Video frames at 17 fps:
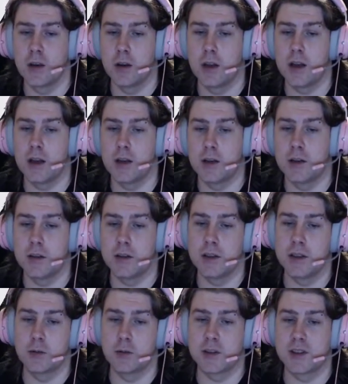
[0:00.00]
And
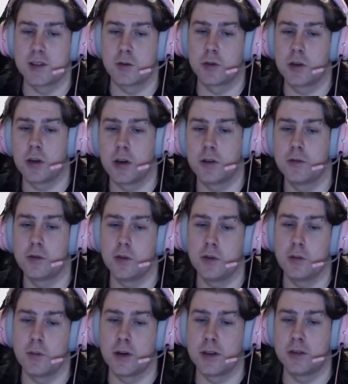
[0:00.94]
increases recovery
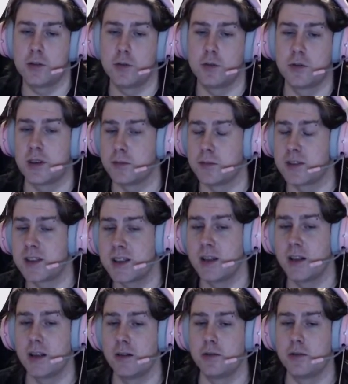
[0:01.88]
by 2 times
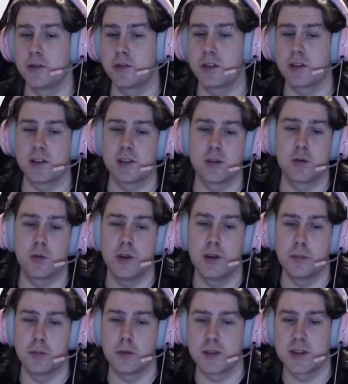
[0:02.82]
skill level, so it's
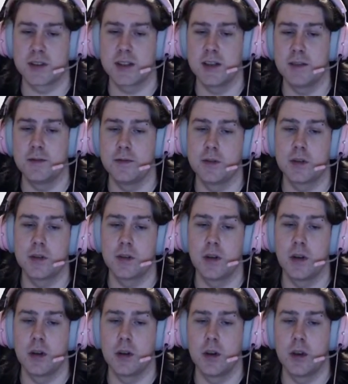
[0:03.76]
20%.
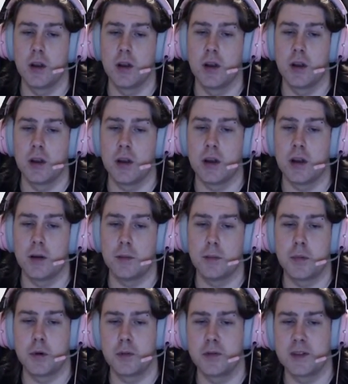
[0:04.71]

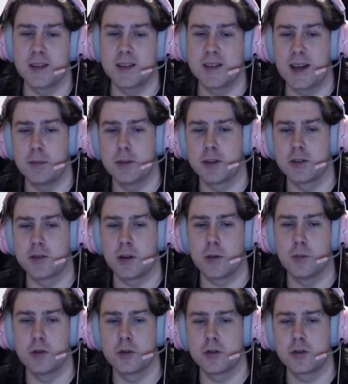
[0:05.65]
Perfect tablature.
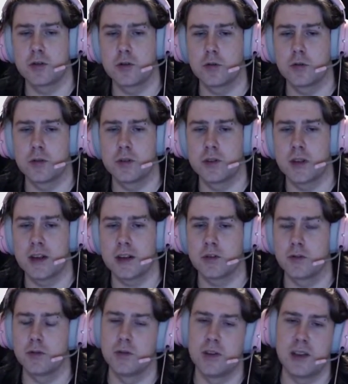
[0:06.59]
I'm not sure what the
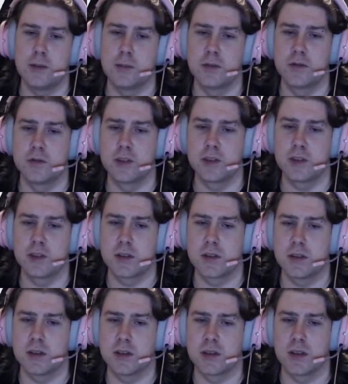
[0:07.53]
actual name of
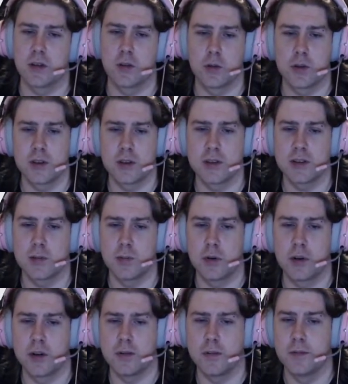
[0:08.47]
this is otherwise,
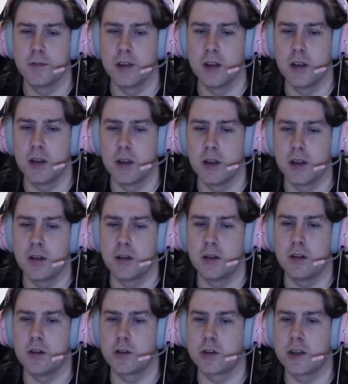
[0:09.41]
but
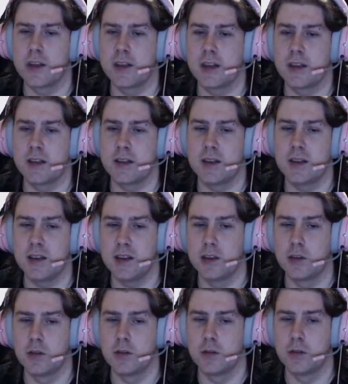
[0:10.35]
looking at it
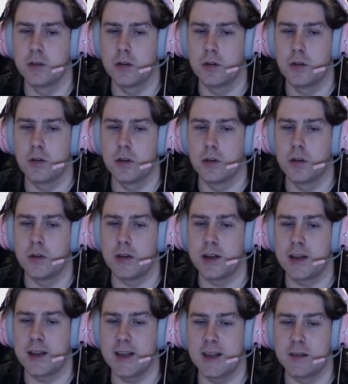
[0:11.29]
here,
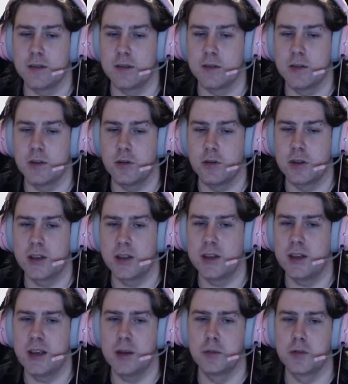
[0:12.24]
again, you can
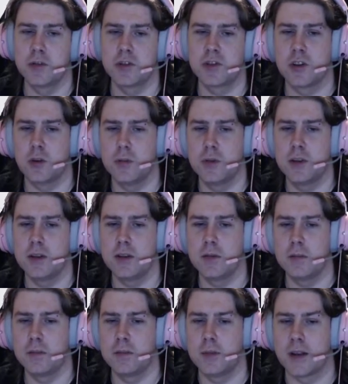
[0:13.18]
enable so many
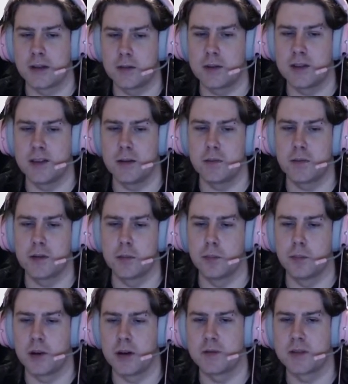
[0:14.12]
like different
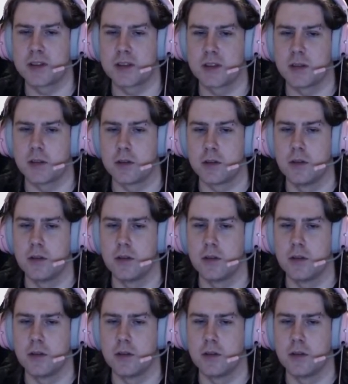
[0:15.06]
buffs here.